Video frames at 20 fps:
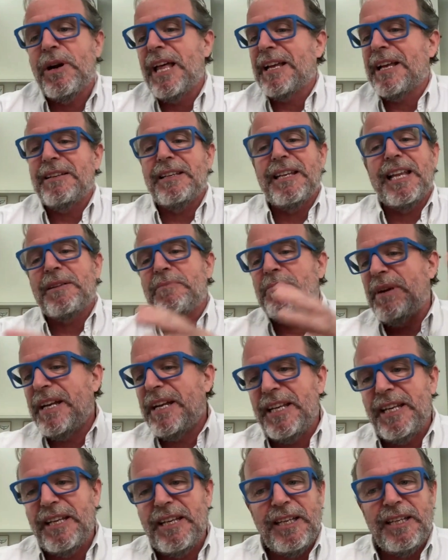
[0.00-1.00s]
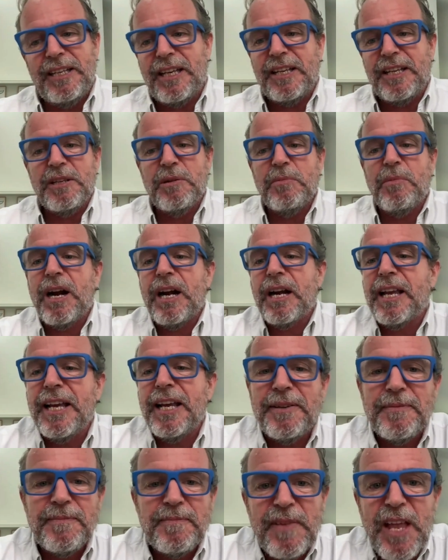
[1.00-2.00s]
like many in the market.